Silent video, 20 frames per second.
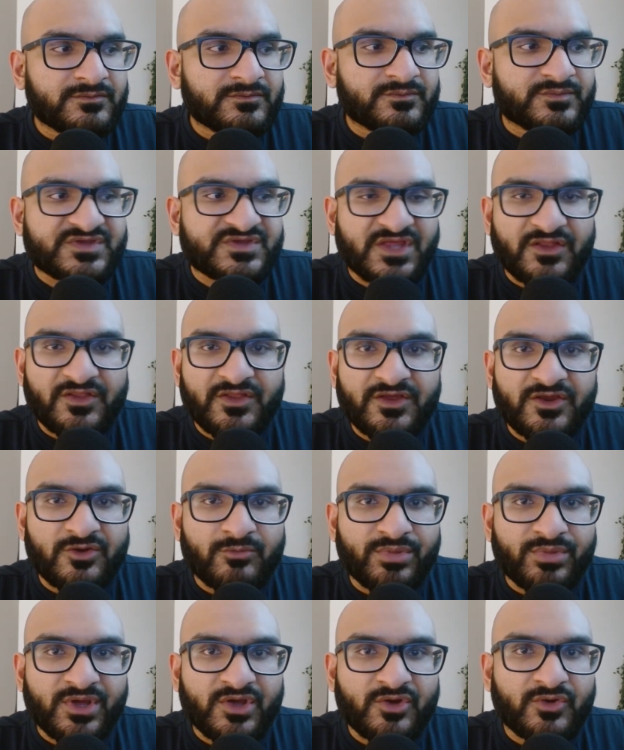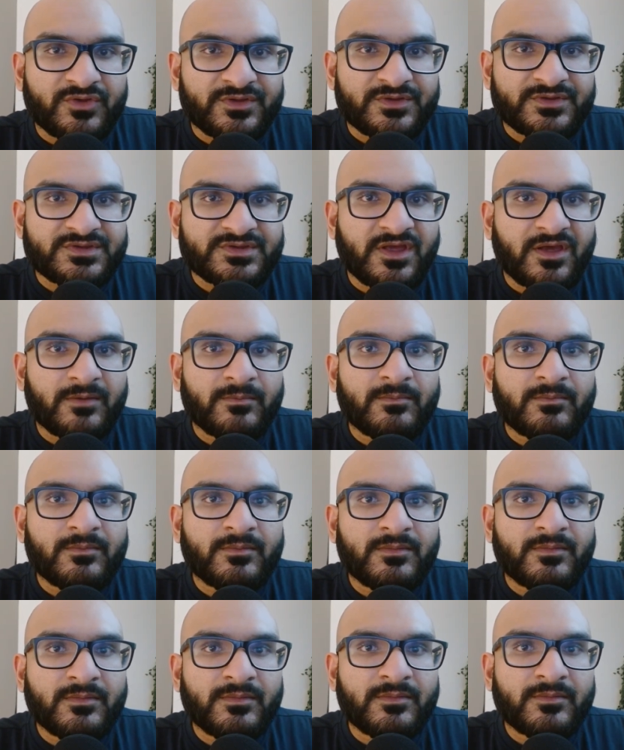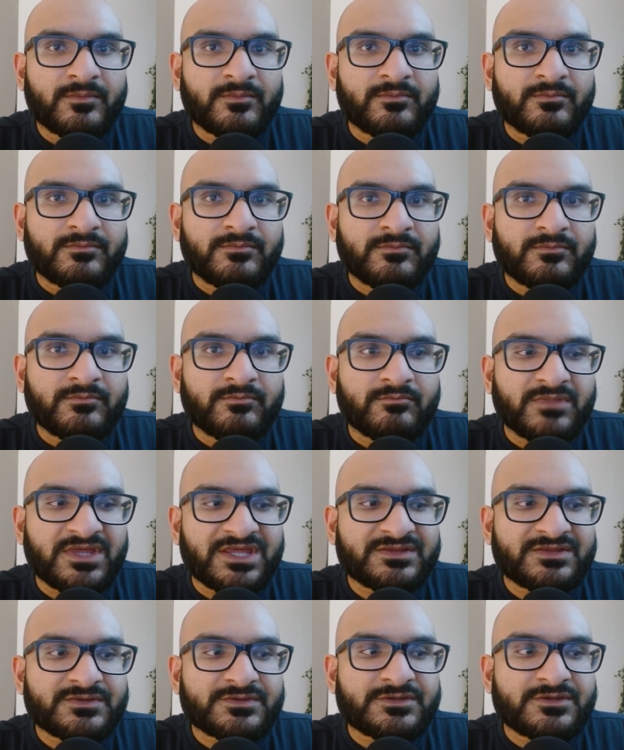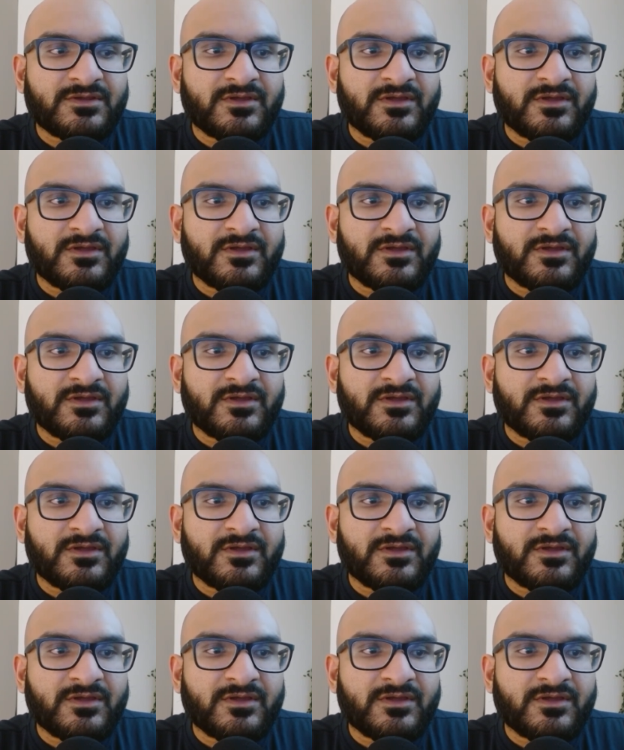selling your Bitcoin this time means